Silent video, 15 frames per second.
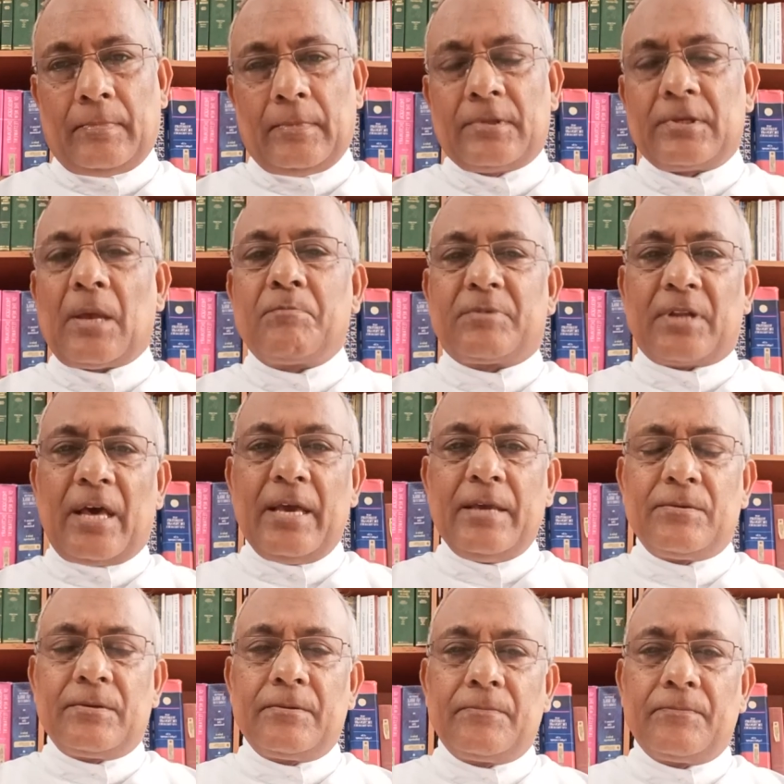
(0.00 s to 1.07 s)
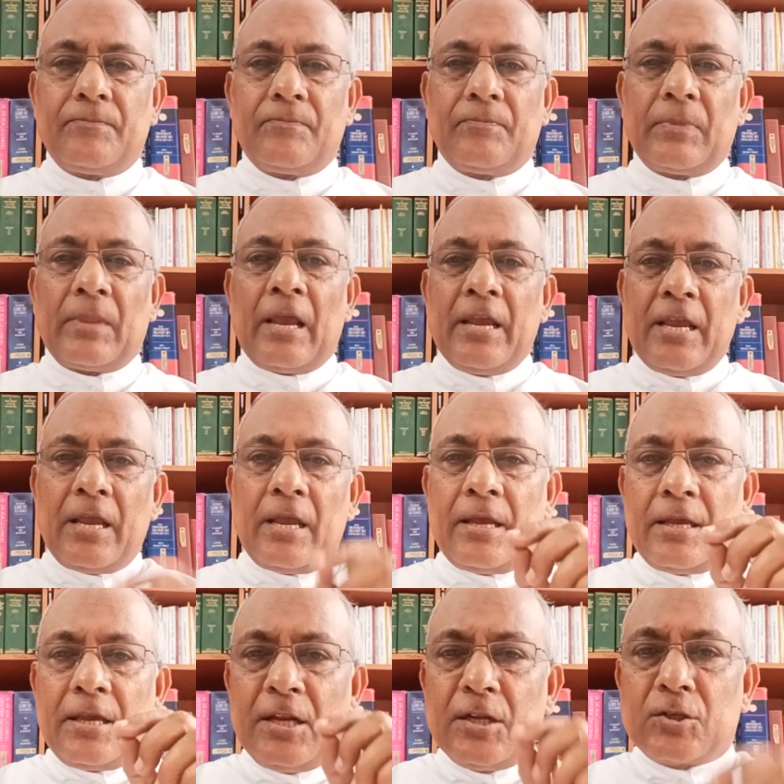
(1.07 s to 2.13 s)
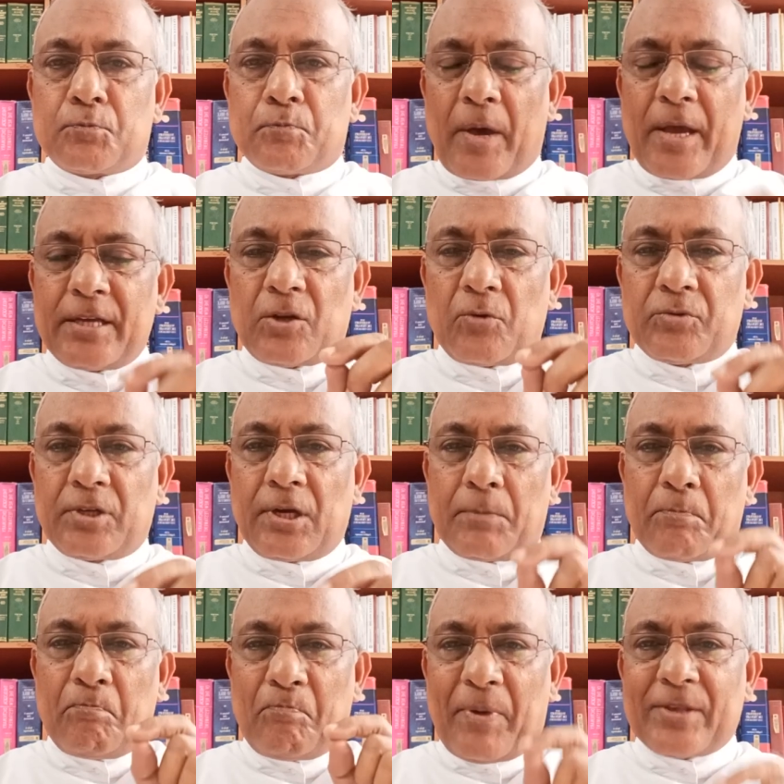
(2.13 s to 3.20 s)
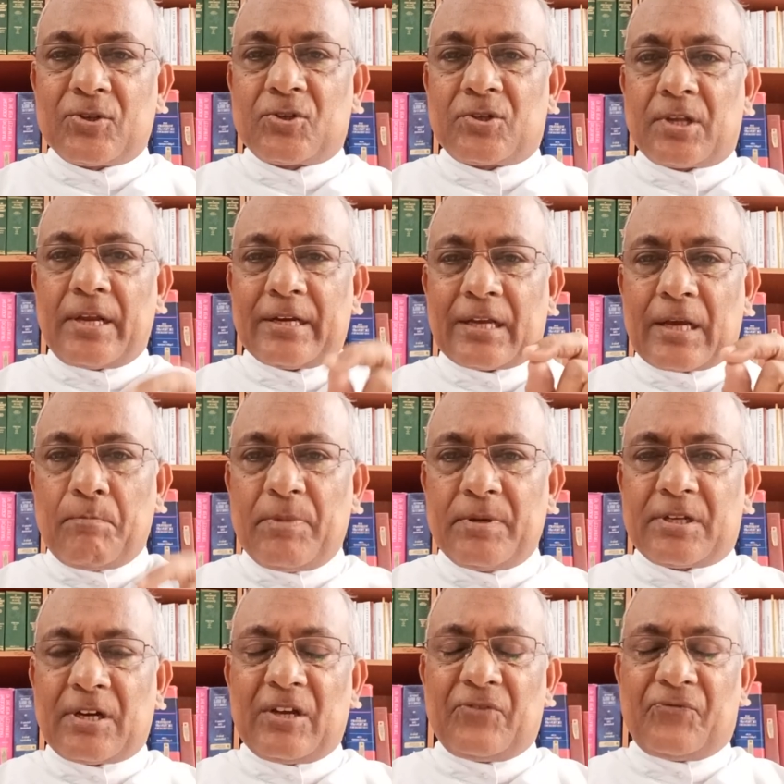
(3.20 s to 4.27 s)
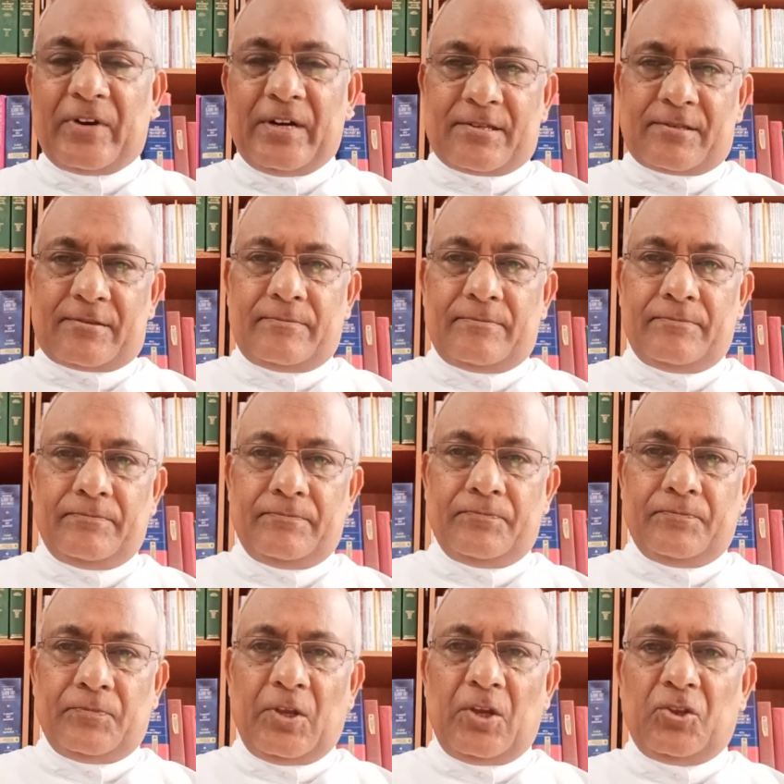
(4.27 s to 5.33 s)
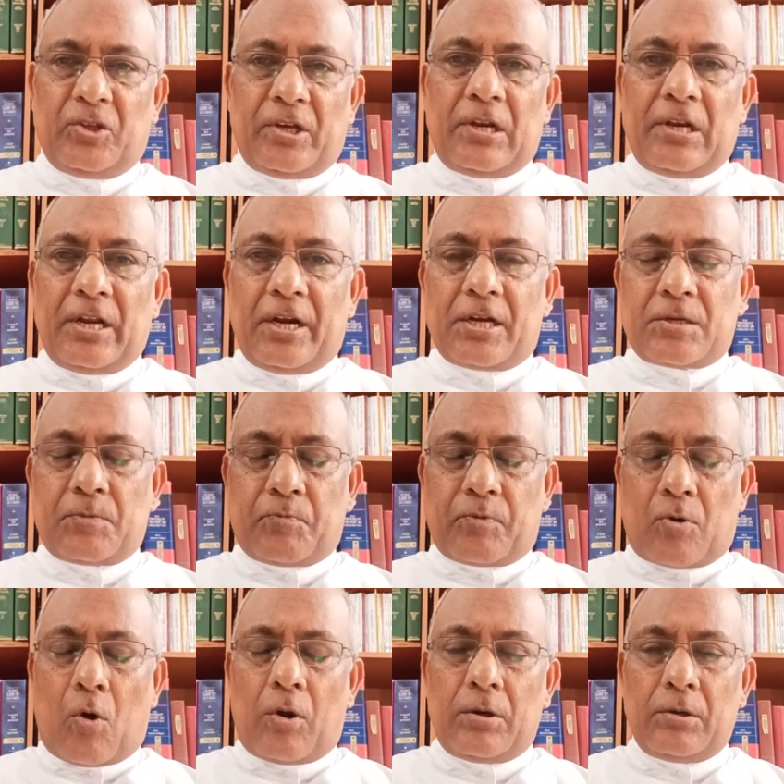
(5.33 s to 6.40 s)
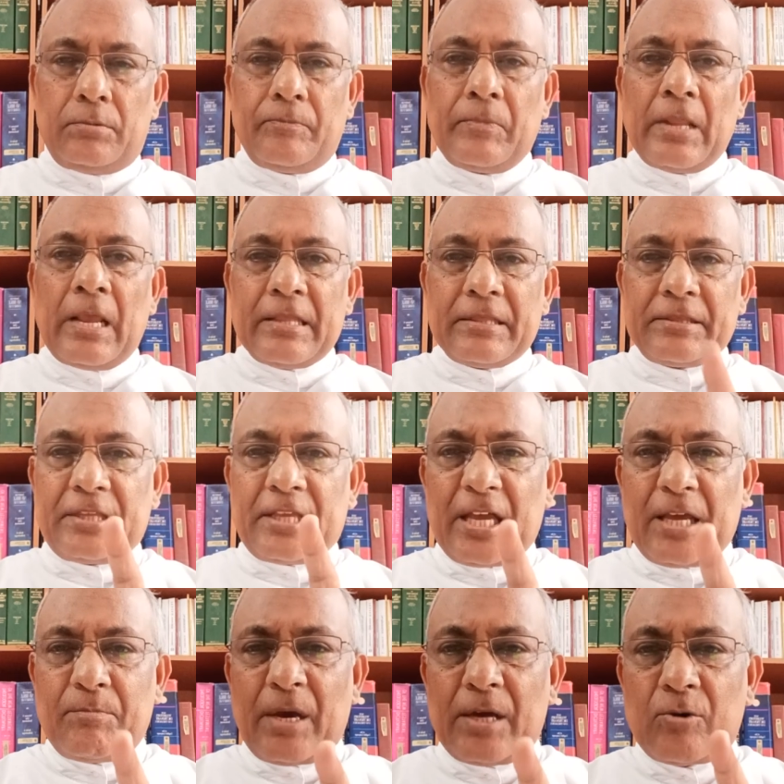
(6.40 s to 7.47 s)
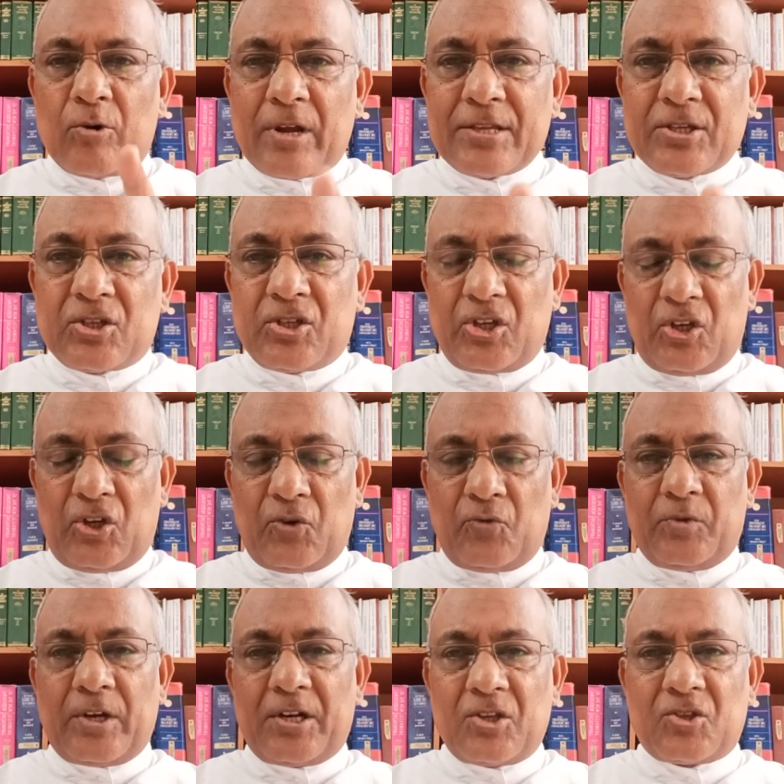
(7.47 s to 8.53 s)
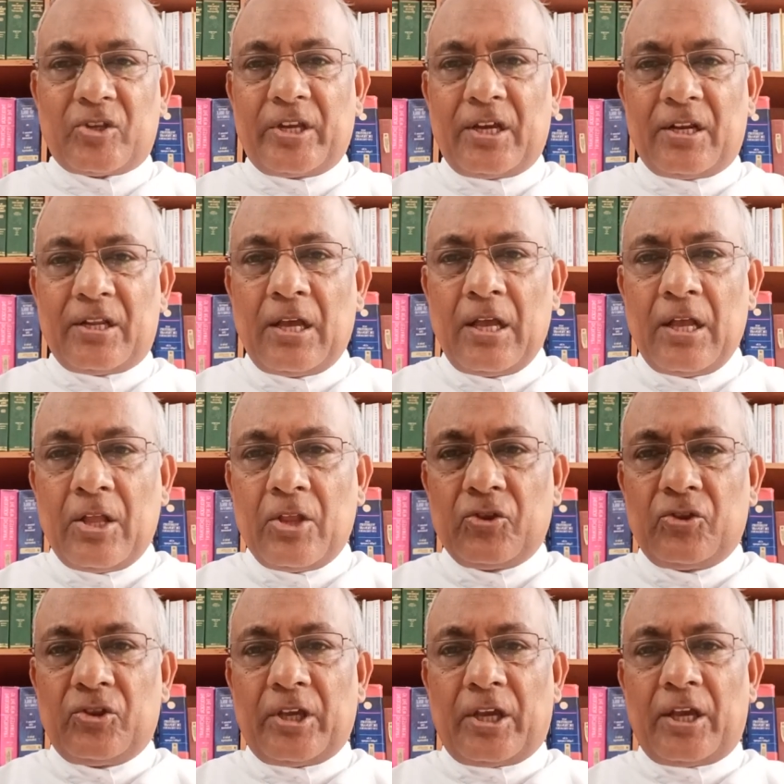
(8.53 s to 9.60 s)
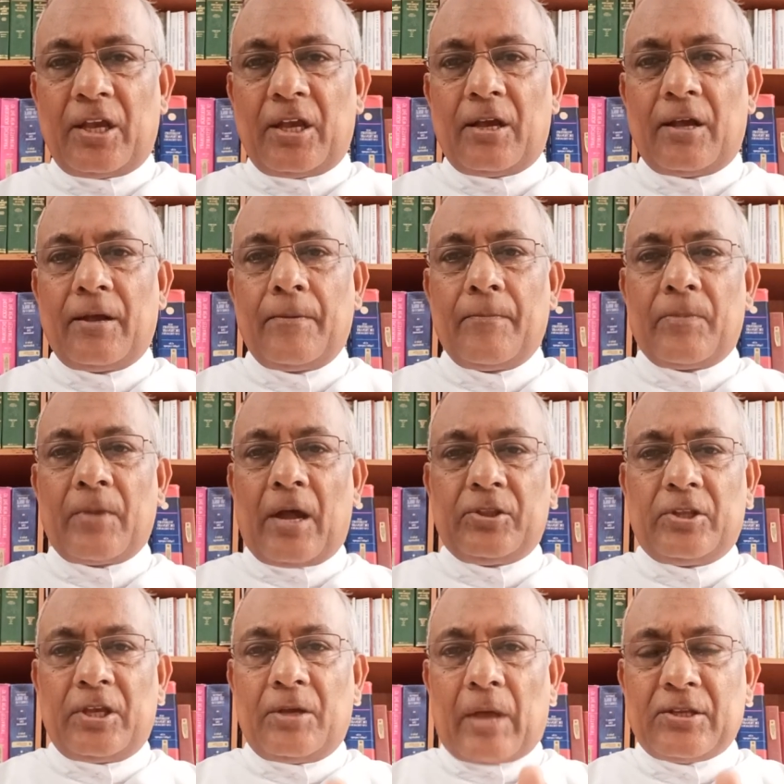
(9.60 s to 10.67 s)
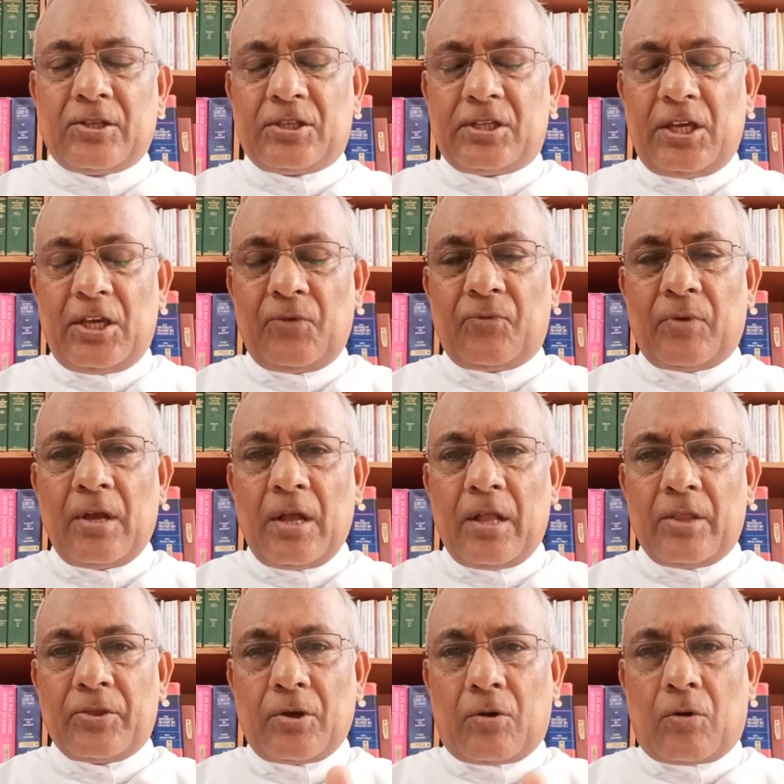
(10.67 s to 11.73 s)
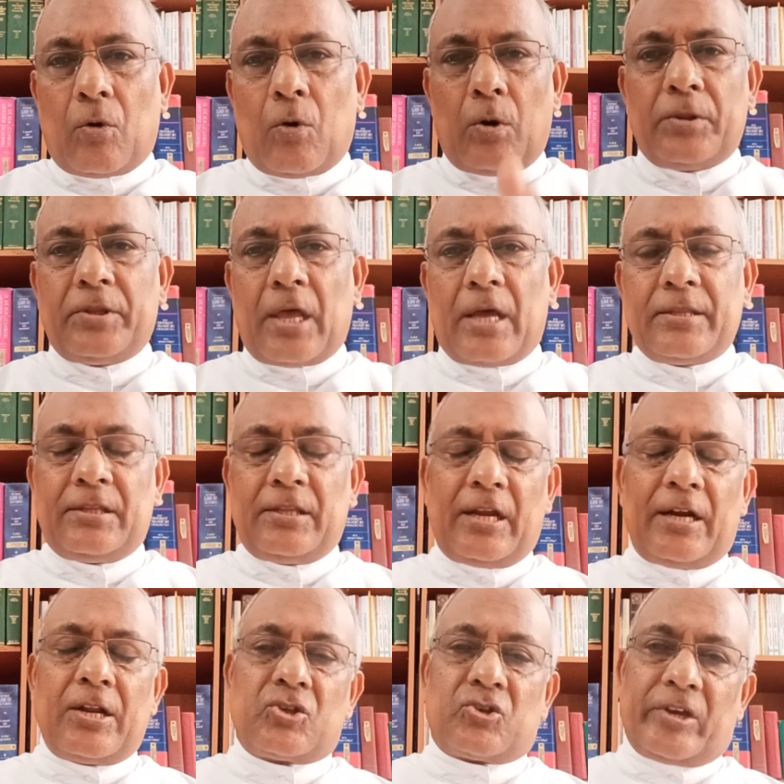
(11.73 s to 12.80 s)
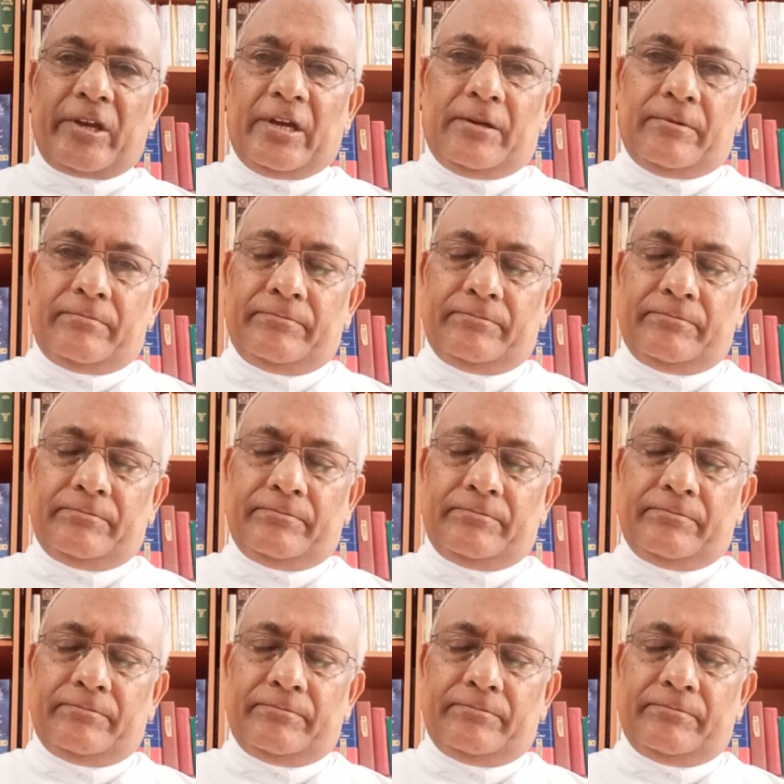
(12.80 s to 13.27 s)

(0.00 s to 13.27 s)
Sometimes, in spite of their best and committed efforts in their leadership role, they may not achieve the desire, they achieve the goal that they desire.